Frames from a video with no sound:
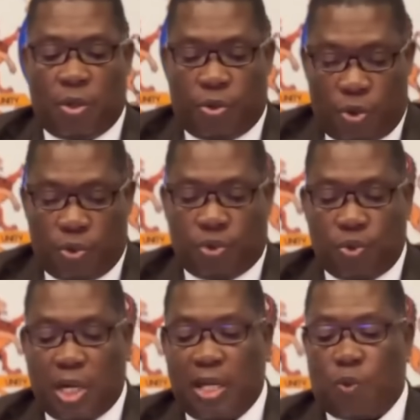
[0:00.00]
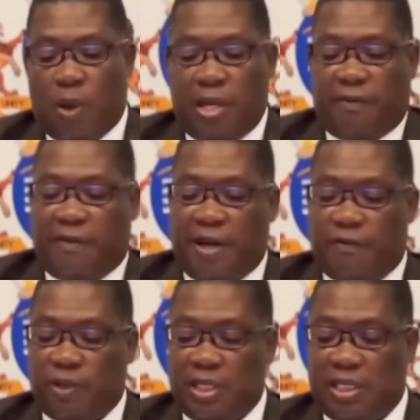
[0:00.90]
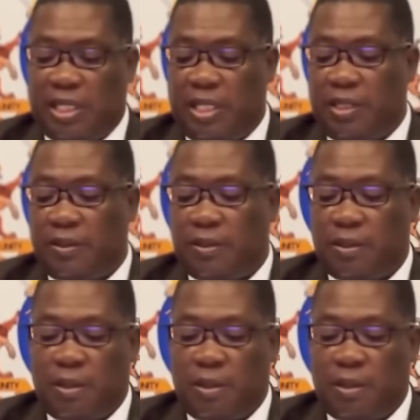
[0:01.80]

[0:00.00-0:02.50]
Those who can qualify for this training